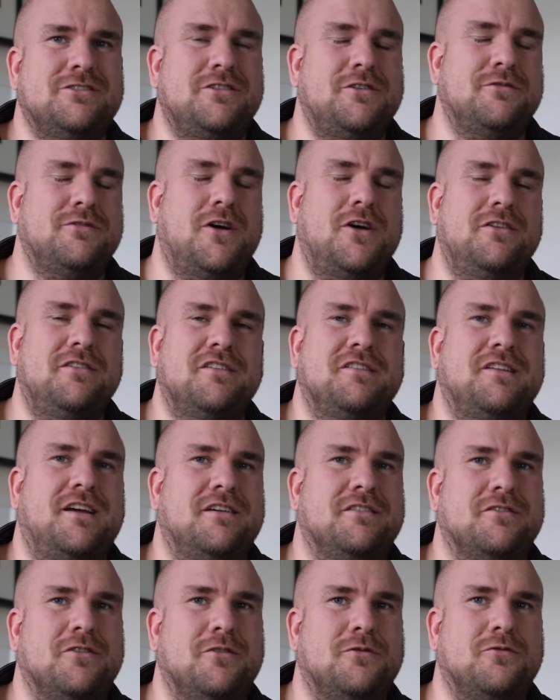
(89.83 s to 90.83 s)
on your phone to say a
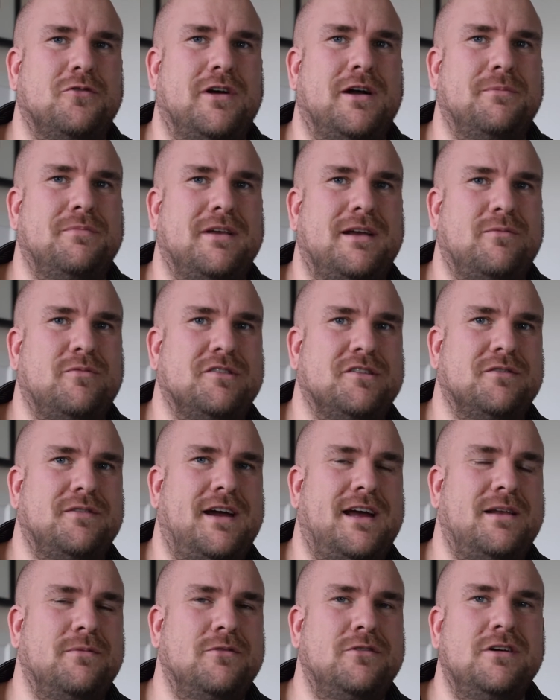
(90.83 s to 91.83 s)
software update was available,